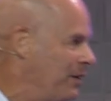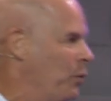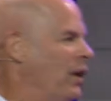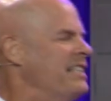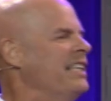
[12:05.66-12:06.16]

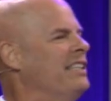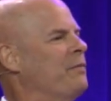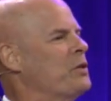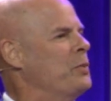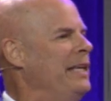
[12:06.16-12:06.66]
what is the
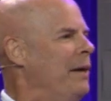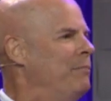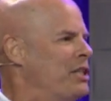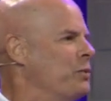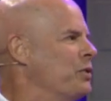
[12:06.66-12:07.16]
difference between
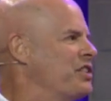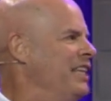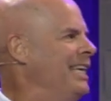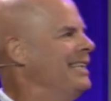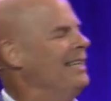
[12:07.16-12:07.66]
habitual
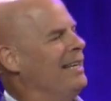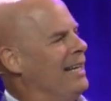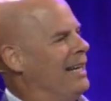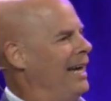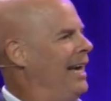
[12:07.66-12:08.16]
sin
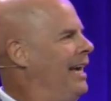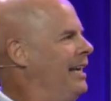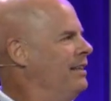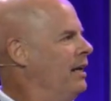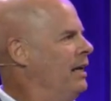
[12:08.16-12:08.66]

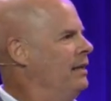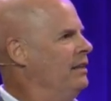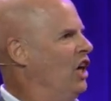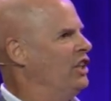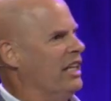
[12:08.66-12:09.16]
and, and
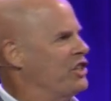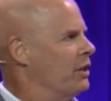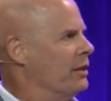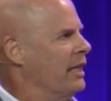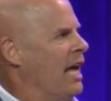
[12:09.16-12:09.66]
addiction.
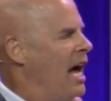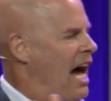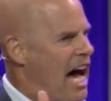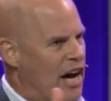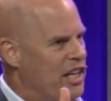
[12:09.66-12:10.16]
Like,
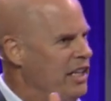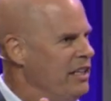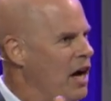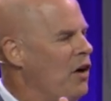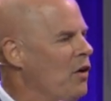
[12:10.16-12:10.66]
how do you
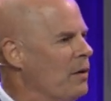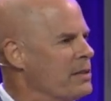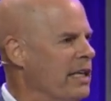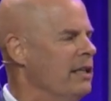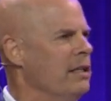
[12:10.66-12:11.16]
know? I was
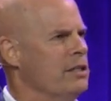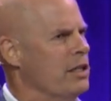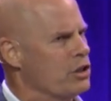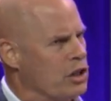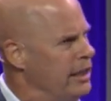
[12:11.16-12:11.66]
thinking
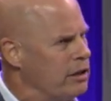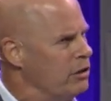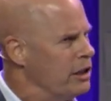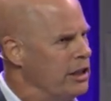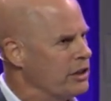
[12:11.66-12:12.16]
there's clinical
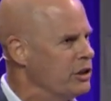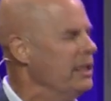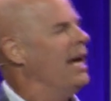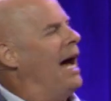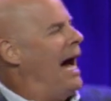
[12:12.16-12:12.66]
addiction.
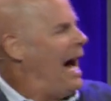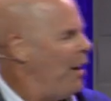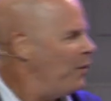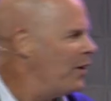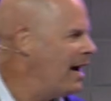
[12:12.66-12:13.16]

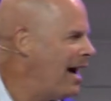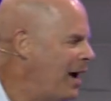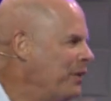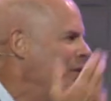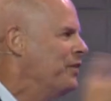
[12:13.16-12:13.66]
How, how
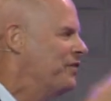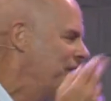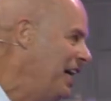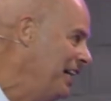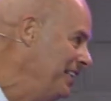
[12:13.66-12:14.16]
do you
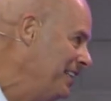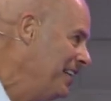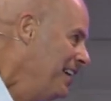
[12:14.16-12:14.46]
define